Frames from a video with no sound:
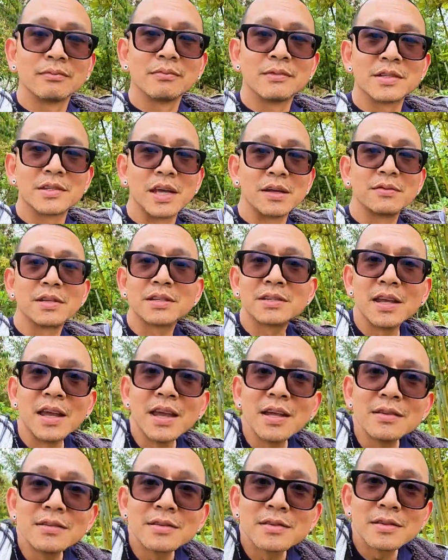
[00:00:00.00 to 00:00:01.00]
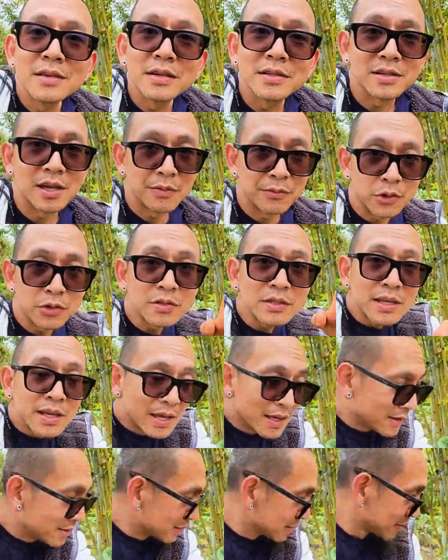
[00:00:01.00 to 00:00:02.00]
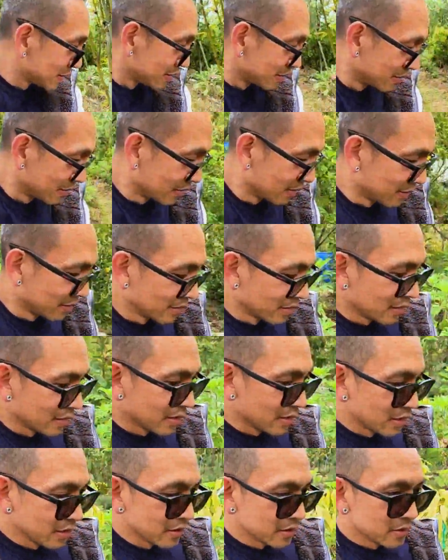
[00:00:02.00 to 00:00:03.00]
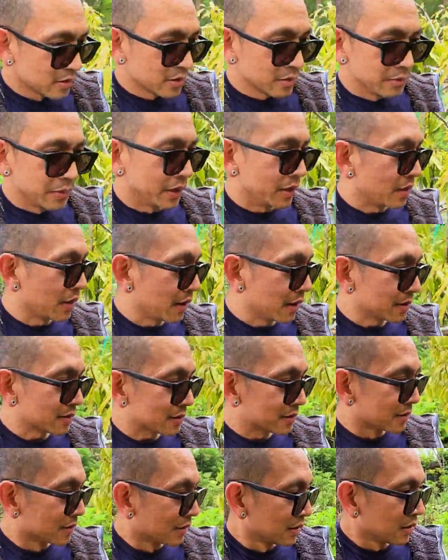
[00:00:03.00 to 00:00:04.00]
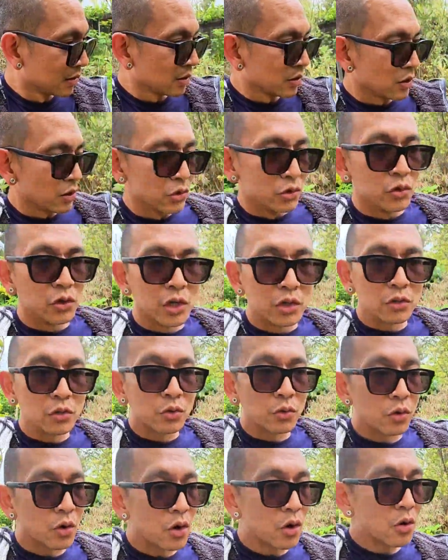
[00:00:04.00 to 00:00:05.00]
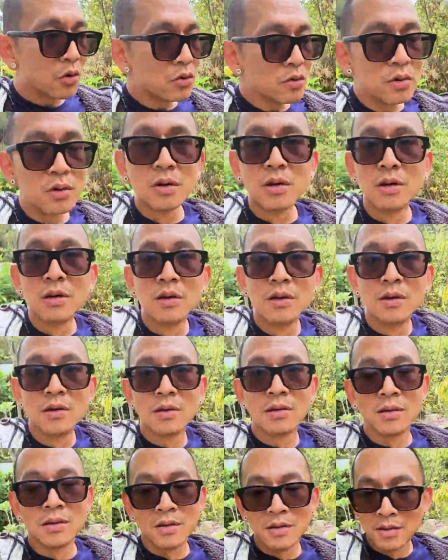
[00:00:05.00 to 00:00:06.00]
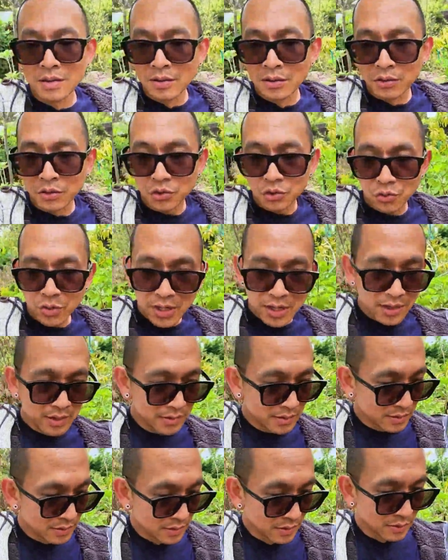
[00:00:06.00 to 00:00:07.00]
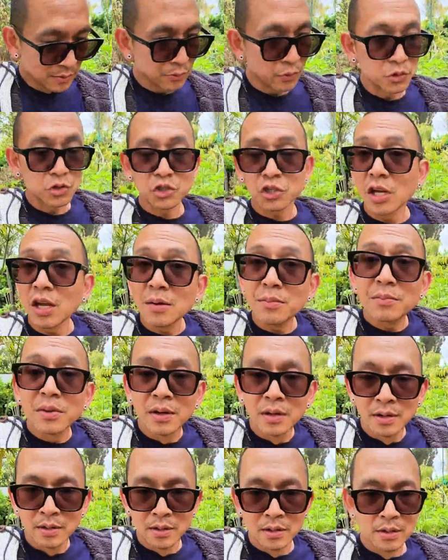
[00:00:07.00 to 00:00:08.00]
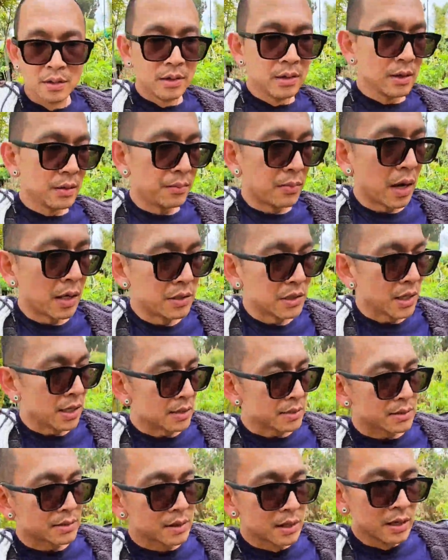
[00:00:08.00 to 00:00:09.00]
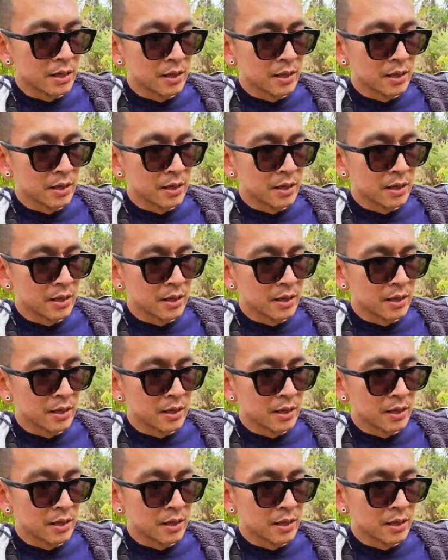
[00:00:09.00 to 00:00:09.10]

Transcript: save the seeds. Save your seeds because you can grow trees for cheap by just